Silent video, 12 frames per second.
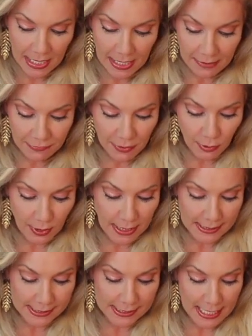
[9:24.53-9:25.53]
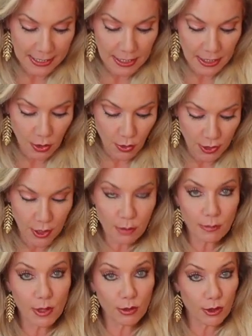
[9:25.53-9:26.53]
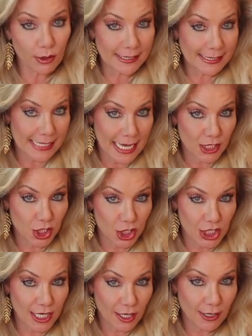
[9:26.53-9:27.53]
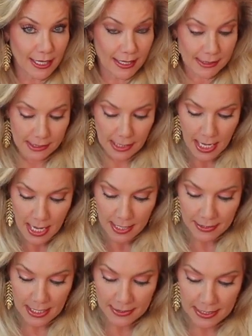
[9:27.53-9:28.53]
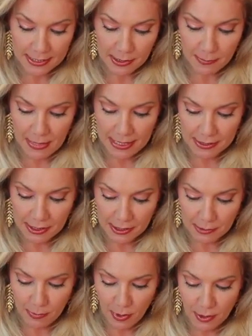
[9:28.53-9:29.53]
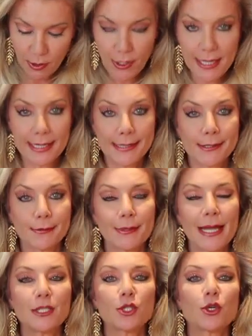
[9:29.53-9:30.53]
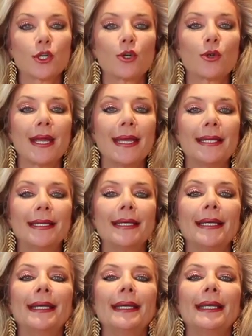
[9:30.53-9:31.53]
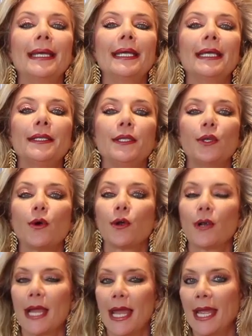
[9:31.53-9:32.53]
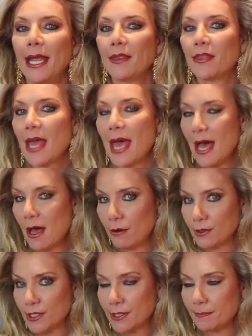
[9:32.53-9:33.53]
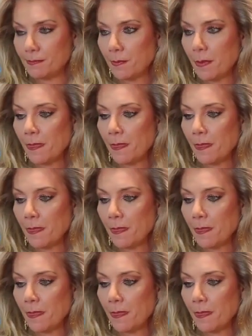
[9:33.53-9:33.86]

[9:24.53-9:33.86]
If your ascendant or your moon are in Sagittarius, then this means that Mercury is retrograde in your 8th house.